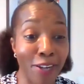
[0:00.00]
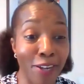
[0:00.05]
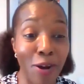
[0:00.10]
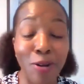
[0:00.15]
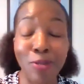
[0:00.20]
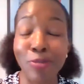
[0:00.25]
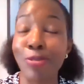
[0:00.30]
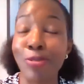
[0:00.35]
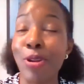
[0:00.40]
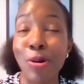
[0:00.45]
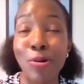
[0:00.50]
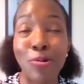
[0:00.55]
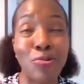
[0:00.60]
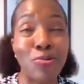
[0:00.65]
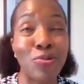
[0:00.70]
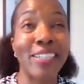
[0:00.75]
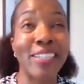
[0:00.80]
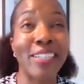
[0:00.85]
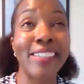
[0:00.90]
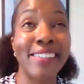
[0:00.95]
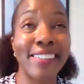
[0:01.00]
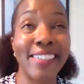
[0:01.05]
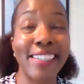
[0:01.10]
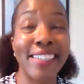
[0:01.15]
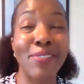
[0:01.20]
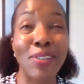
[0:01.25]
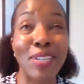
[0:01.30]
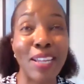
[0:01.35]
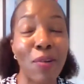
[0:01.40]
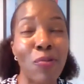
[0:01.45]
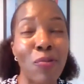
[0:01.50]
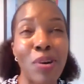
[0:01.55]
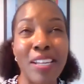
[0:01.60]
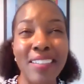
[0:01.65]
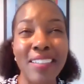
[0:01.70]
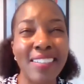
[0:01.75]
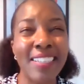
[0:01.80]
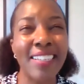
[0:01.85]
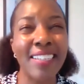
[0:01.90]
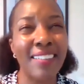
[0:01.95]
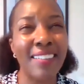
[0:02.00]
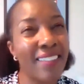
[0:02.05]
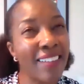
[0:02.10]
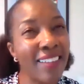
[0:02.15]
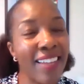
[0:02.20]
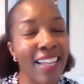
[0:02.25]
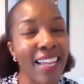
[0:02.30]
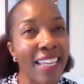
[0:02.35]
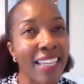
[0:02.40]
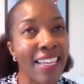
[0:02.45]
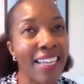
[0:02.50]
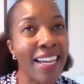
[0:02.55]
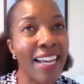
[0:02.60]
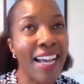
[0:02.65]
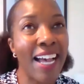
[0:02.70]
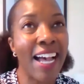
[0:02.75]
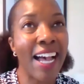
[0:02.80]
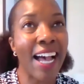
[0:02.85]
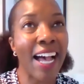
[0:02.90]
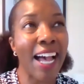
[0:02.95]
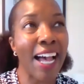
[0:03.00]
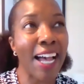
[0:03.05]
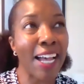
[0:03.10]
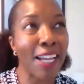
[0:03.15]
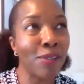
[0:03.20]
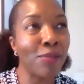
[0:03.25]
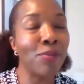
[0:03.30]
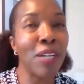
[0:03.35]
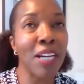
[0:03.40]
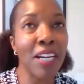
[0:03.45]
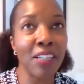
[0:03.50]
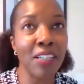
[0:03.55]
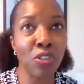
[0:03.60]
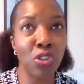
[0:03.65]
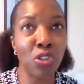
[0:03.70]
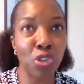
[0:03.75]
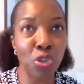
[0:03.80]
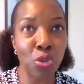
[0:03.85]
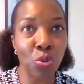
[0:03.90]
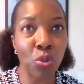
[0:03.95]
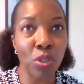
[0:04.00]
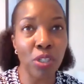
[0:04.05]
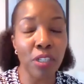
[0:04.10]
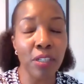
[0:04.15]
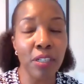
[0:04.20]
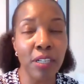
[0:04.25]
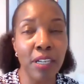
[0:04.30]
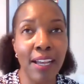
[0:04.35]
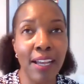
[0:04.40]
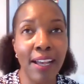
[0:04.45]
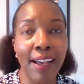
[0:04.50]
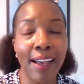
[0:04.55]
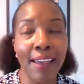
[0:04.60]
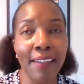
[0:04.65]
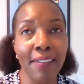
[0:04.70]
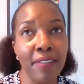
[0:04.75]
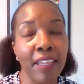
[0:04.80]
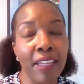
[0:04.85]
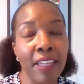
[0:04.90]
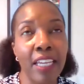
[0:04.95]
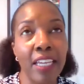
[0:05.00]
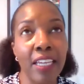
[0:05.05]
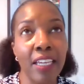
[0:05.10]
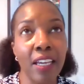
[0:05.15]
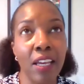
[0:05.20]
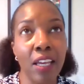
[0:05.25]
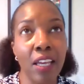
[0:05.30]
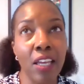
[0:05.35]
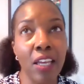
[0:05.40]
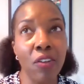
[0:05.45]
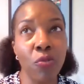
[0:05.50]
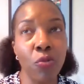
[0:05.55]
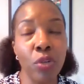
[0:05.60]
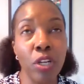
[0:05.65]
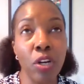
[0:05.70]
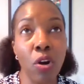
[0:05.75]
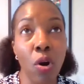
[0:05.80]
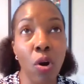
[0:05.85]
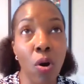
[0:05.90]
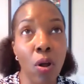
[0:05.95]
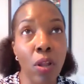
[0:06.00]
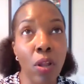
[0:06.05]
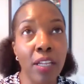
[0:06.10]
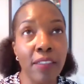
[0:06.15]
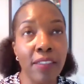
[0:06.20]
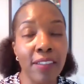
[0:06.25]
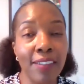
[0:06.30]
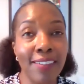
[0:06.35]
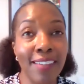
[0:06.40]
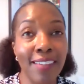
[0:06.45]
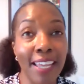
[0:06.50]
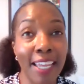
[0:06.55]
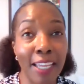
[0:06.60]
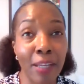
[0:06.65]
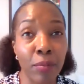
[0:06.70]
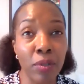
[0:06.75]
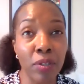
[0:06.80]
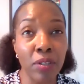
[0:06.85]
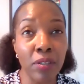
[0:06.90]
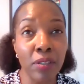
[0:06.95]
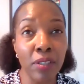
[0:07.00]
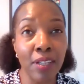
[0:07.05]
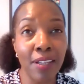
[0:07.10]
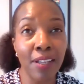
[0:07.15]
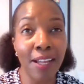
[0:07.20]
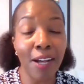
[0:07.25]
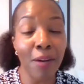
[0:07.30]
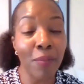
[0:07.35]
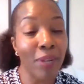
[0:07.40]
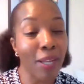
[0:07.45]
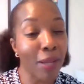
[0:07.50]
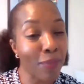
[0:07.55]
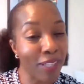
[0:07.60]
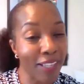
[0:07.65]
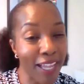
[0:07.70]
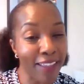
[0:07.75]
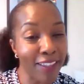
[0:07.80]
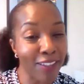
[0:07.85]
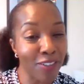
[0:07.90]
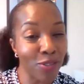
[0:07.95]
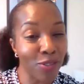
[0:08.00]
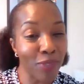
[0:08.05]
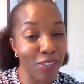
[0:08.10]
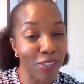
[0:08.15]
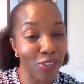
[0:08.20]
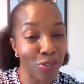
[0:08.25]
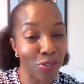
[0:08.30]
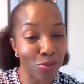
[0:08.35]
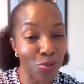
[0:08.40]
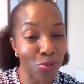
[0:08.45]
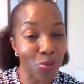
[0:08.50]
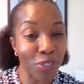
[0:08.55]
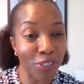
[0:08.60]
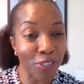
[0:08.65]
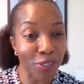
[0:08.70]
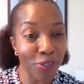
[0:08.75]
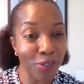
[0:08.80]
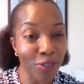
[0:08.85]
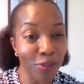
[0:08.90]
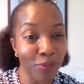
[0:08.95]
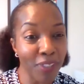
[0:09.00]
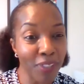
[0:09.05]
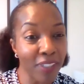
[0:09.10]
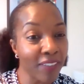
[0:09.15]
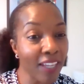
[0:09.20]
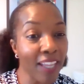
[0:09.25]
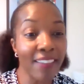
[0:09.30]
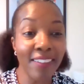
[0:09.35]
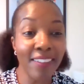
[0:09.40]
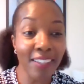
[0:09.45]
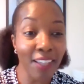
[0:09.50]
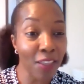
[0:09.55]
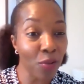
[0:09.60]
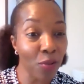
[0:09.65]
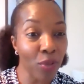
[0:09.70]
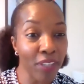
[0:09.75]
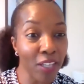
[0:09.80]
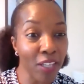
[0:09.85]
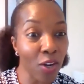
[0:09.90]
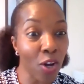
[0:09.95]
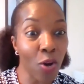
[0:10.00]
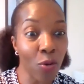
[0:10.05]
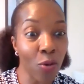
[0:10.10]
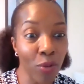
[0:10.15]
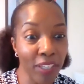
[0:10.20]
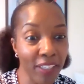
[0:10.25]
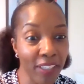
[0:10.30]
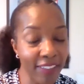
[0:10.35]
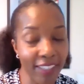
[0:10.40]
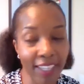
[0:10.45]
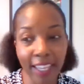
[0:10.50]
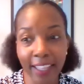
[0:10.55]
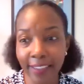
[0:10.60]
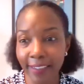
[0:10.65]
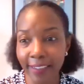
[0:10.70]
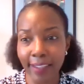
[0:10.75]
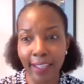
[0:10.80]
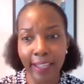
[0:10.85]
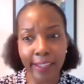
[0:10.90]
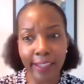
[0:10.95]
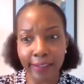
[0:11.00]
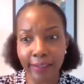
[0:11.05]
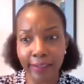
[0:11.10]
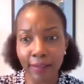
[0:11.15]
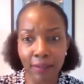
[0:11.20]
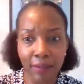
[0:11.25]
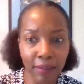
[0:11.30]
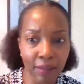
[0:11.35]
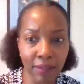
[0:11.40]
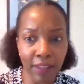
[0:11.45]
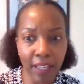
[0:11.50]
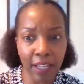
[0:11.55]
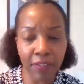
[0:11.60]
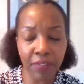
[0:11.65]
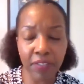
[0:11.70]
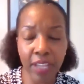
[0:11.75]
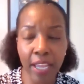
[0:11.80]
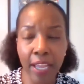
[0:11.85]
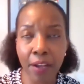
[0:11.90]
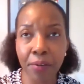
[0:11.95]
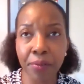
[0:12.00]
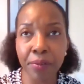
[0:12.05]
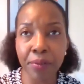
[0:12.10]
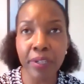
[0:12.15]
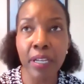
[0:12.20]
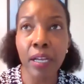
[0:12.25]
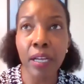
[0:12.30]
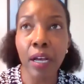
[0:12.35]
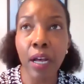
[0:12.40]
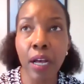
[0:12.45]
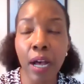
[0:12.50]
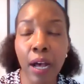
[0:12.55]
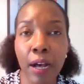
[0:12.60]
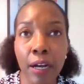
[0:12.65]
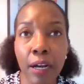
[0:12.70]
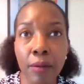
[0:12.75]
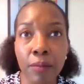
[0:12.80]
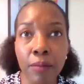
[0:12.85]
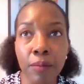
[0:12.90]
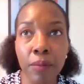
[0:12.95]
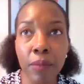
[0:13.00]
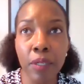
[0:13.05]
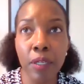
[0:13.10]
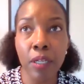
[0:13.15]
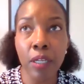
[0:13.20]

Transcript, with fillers: don't know what it's what what it's going to look like. I am not sure. I think if we are all at the table, I mean, I'm glad that you mentioned water because that's the other one that always gets like left out. Um,